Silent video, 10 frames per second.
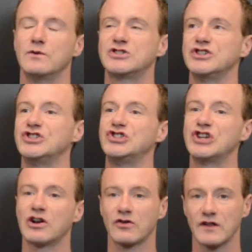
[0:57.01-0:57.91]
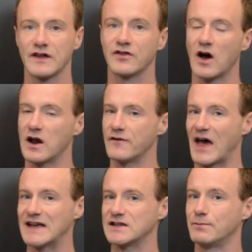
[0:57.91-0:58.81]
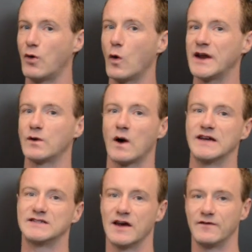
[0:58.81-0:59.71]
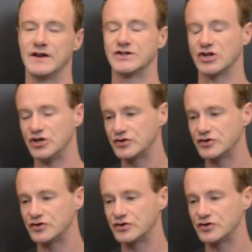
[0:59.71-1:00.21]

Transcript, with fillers: which is generally thought of as a point-wise definition.